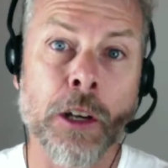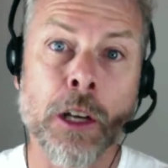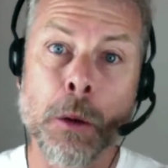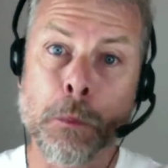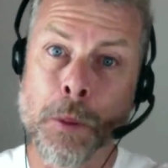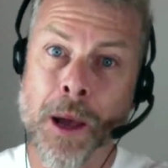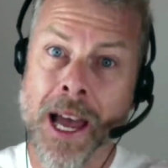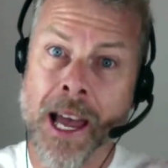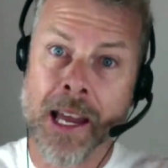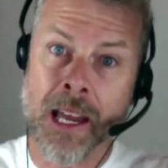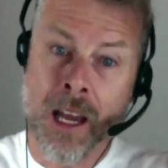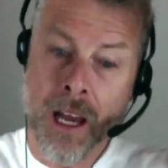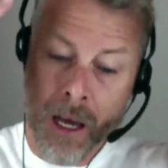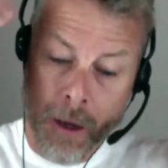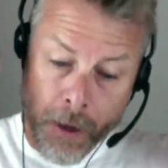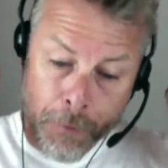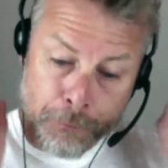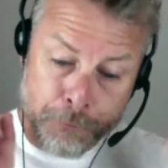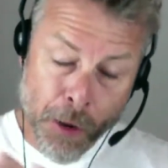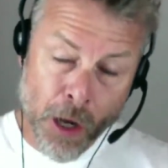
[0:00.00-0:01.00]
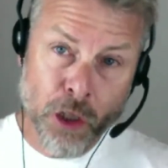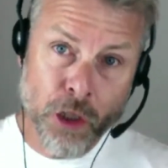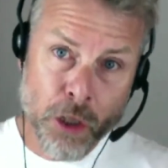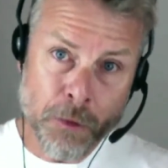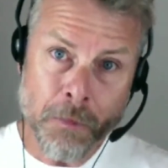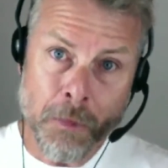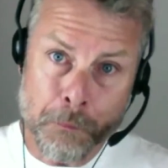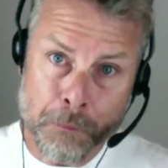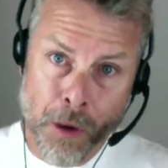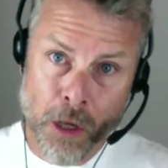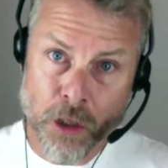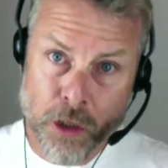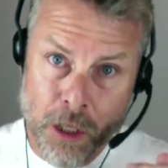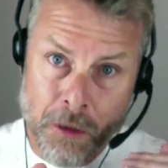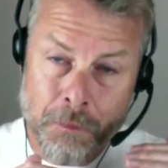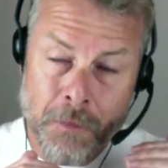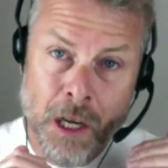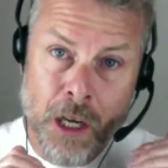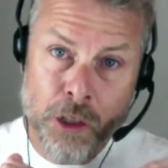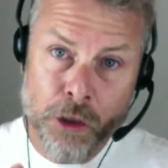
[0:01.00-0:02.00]
you pay bottom
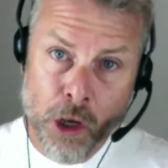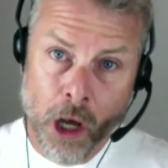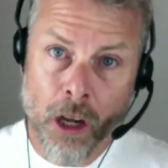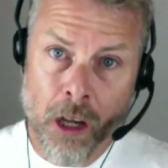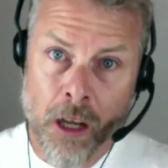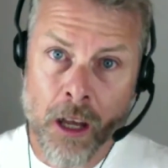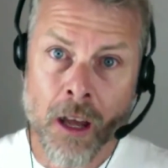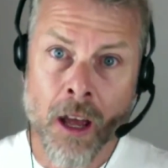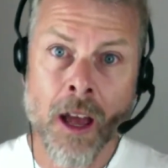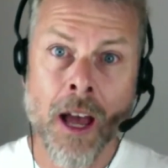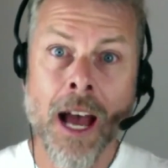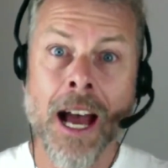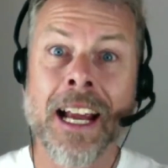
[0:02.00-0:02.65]
dollar